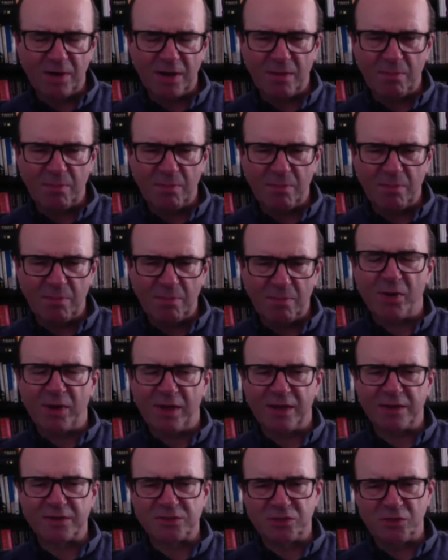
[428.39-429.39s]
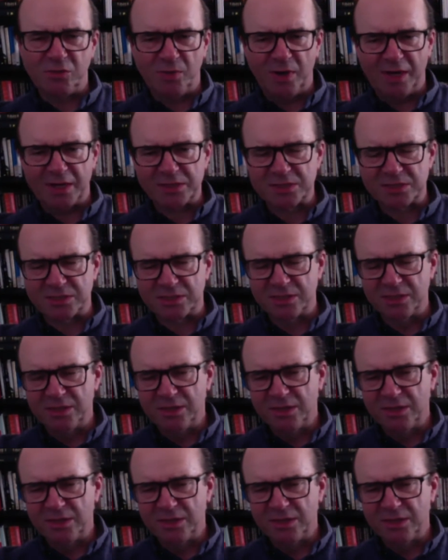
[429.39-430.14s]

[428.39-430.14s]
a barrier to us